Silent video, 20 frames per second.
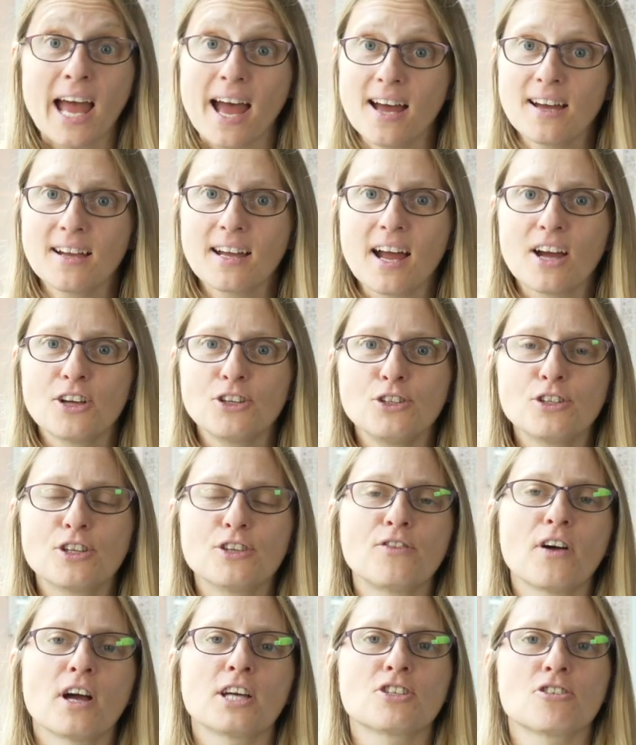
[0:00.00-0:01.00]
YAG, our
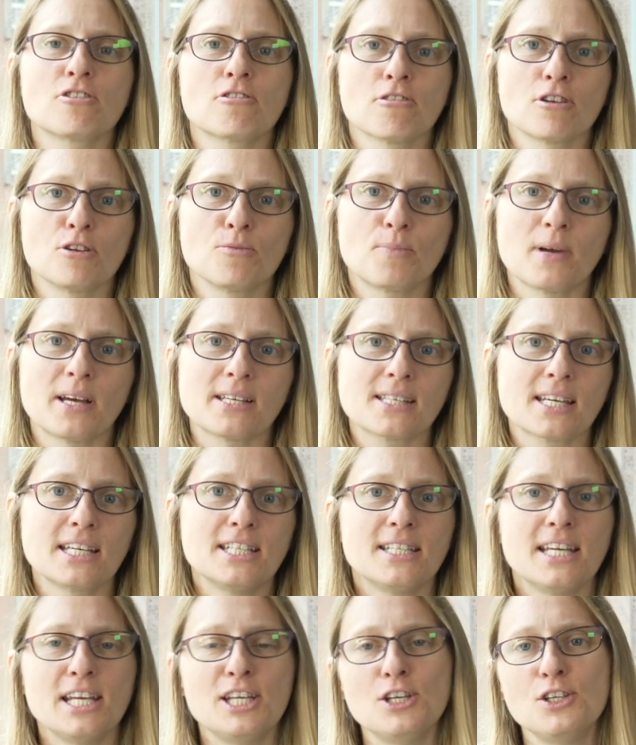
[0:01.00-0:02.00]
youth advisory group, has
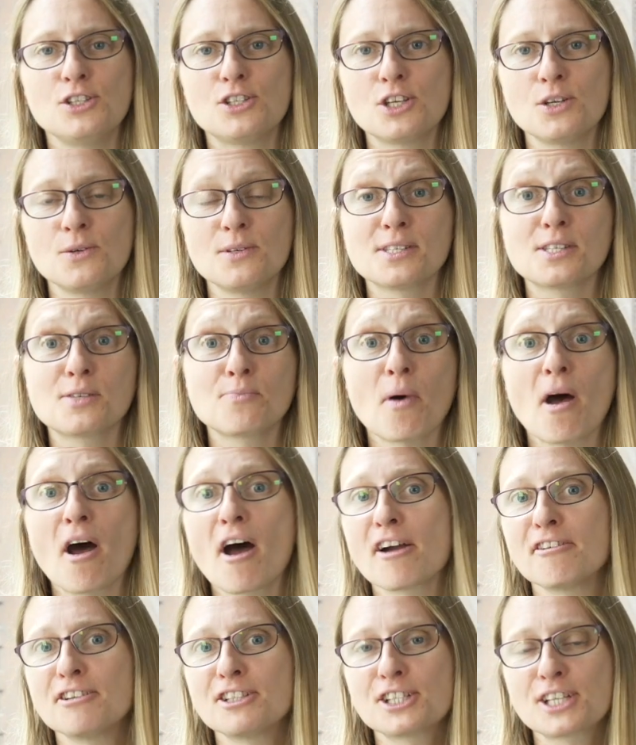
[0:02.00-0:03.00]
continued to
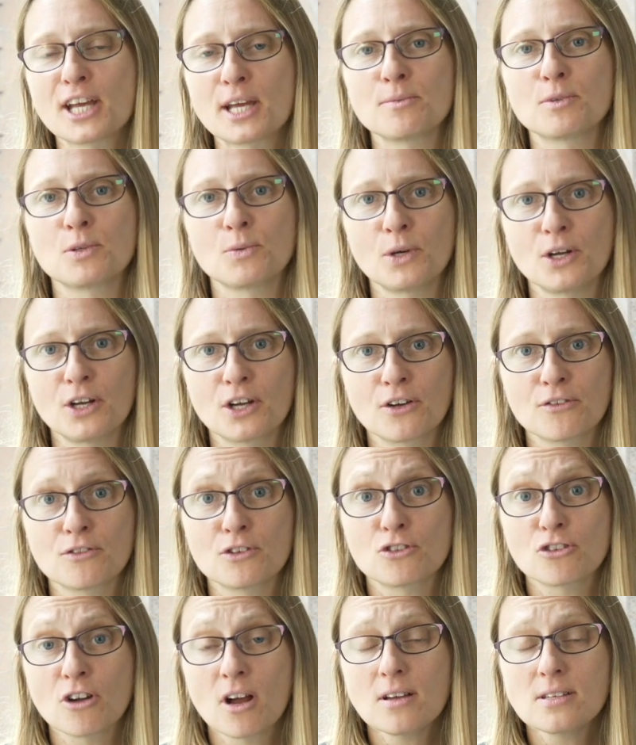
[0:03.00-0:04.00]
inspire and shape the work
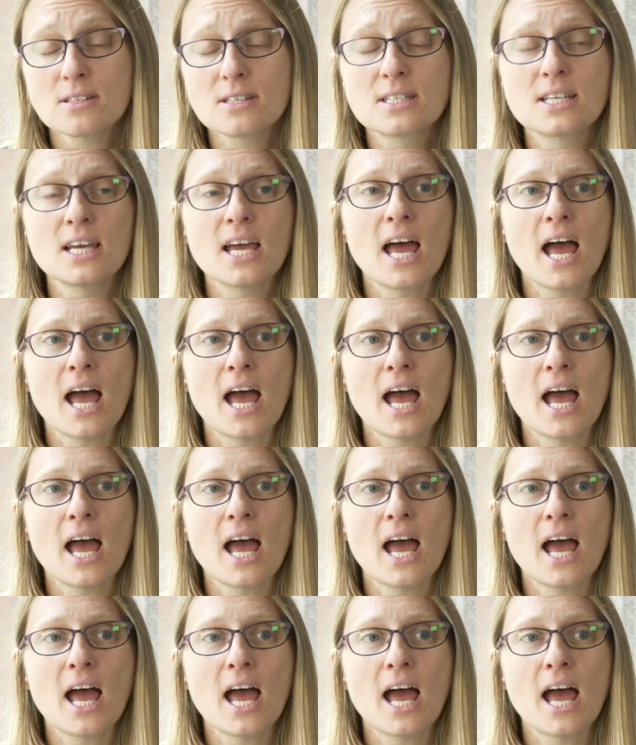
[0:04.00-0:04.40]
of the Trust.